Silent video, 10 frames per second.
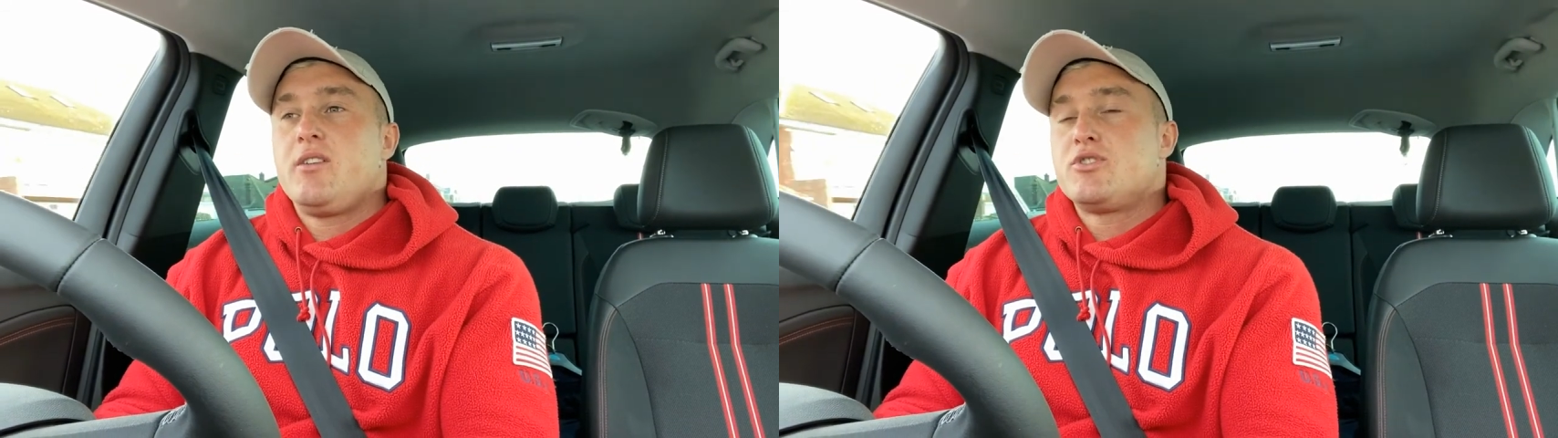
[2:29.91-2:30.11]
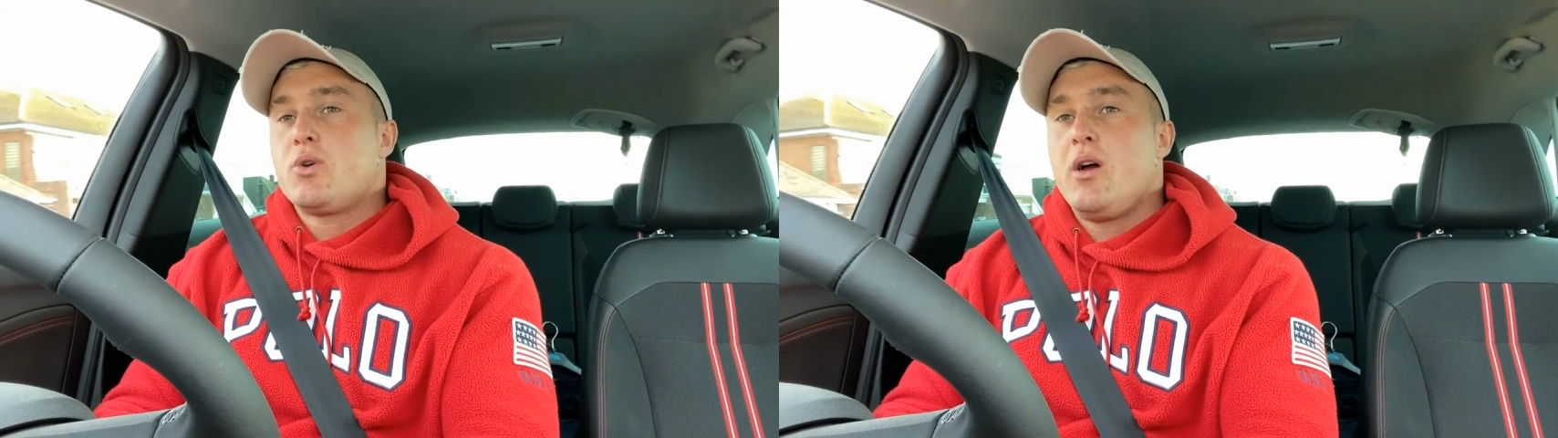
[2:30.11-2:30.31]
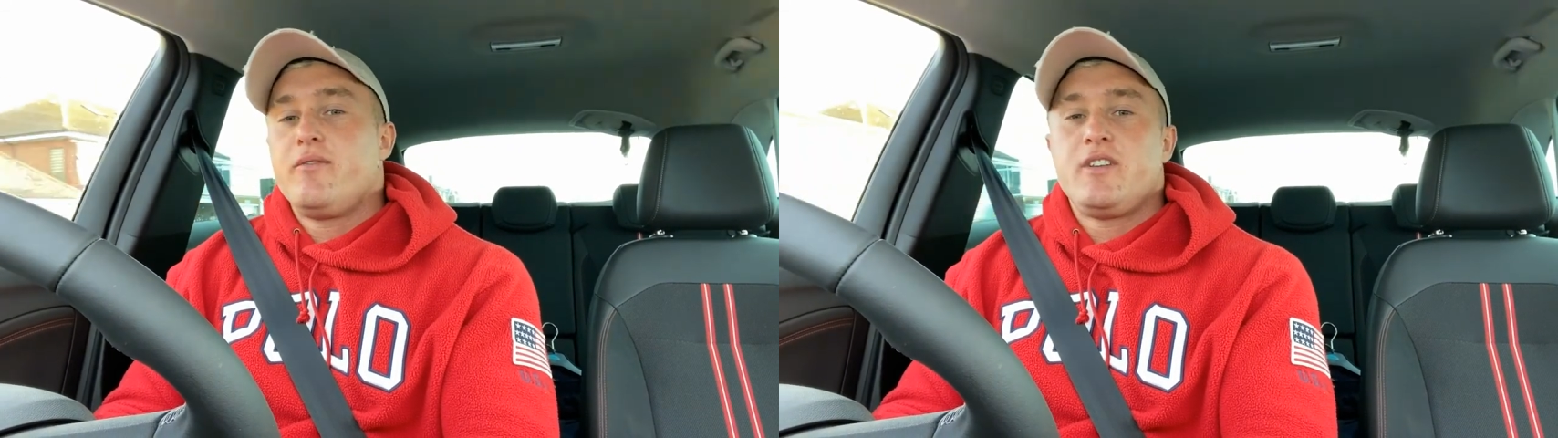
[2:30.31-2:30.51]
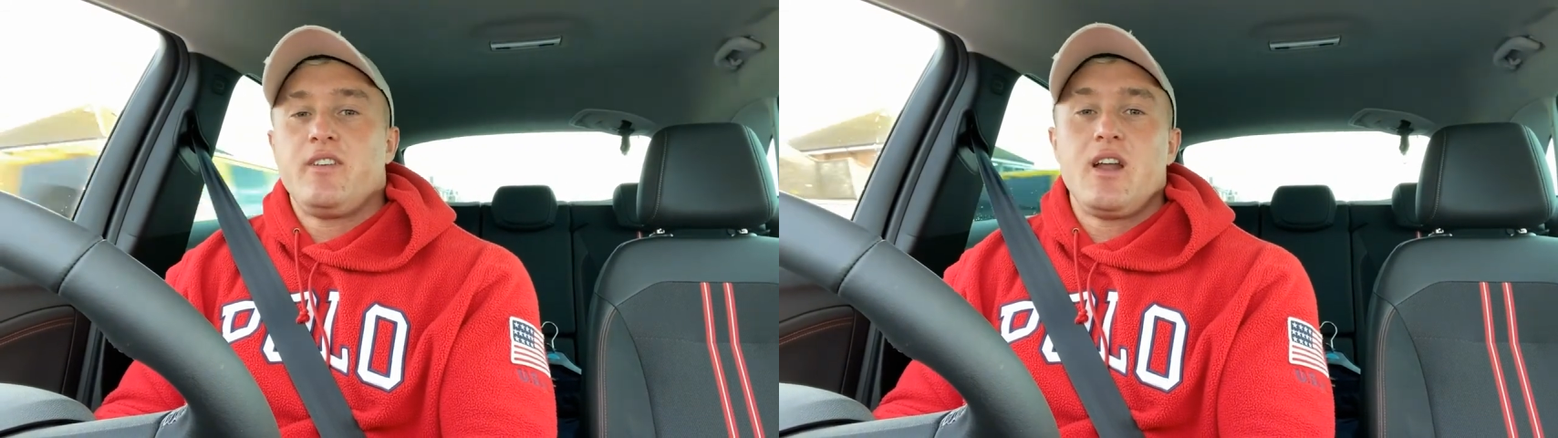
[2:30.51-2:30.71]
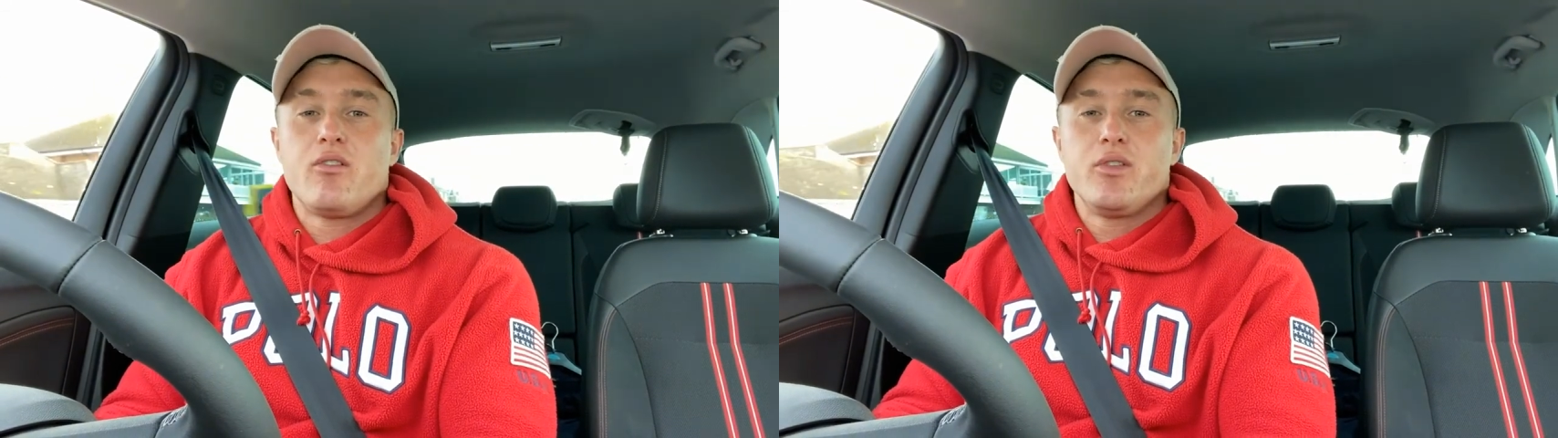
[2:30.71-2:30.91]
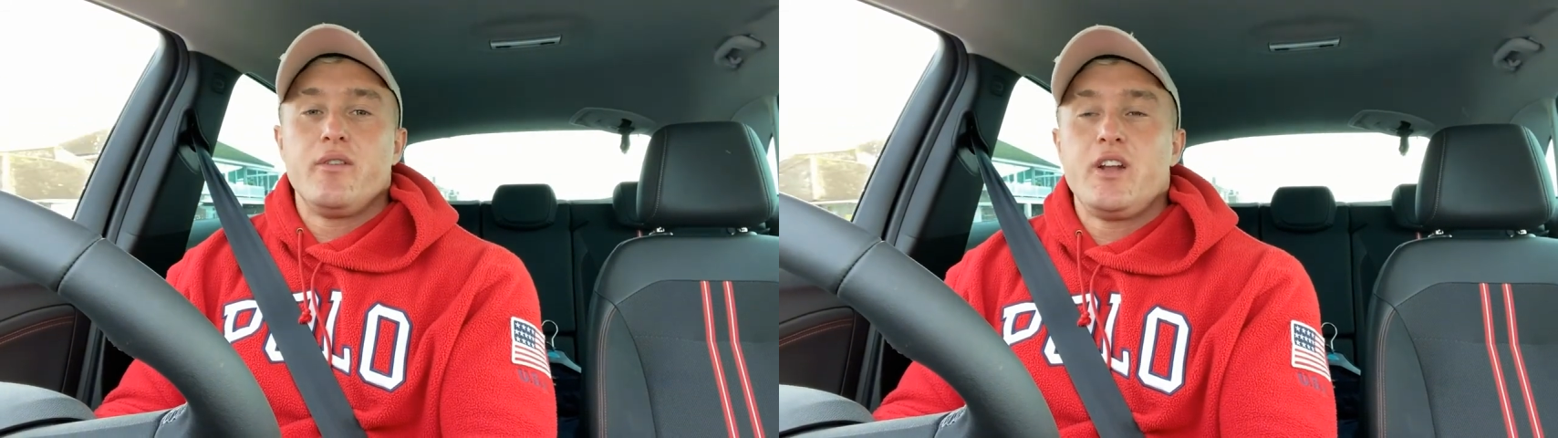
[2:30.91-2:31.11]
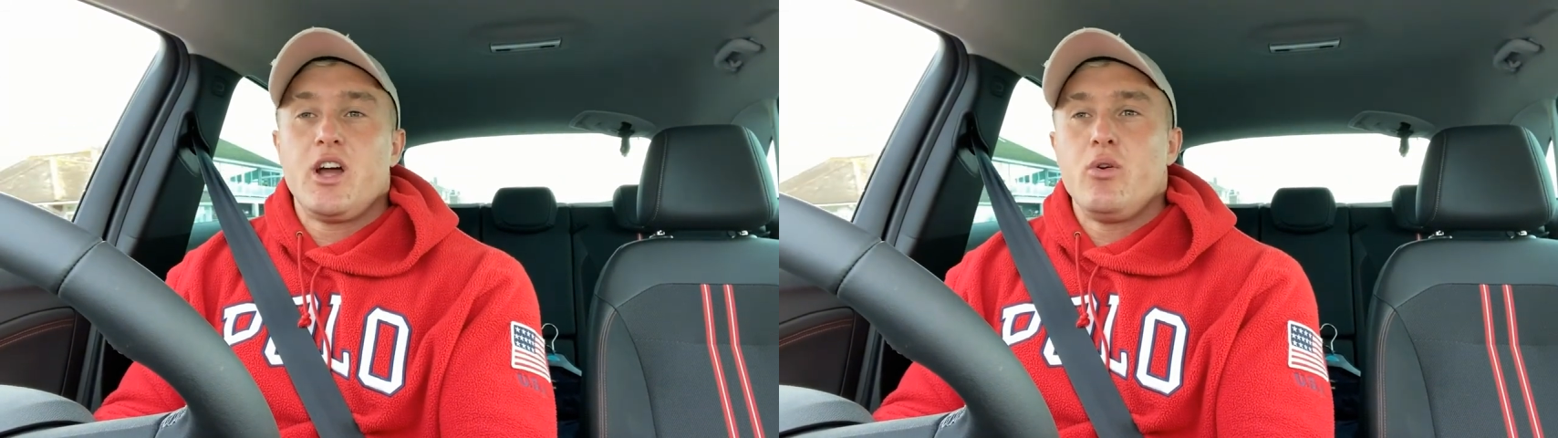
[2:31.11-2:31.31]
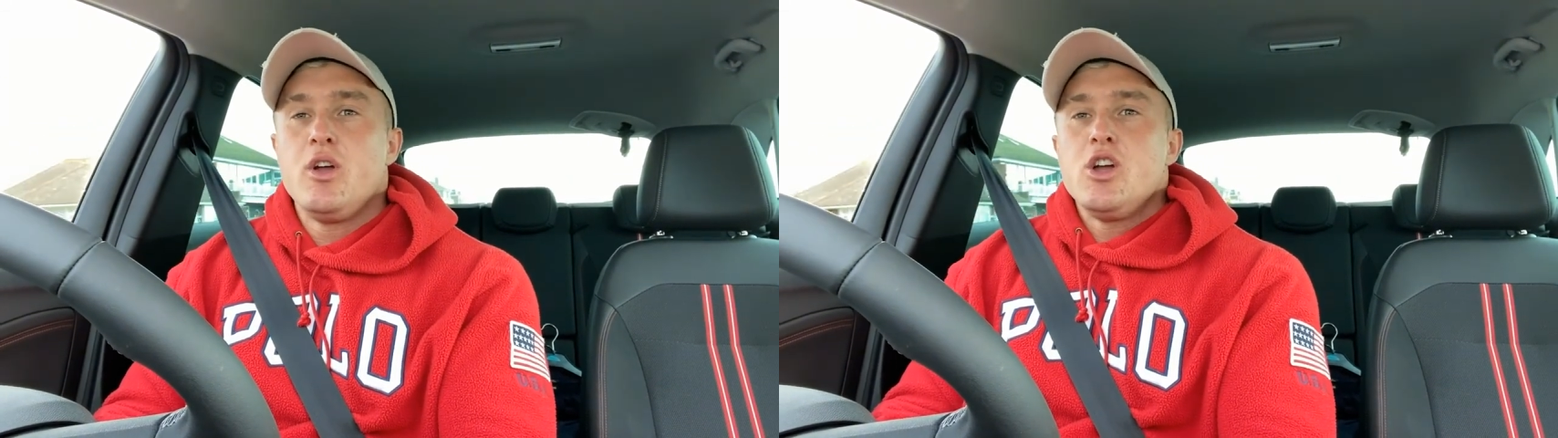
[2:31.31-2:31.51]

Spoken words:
which you'll hopefully see later on in the video.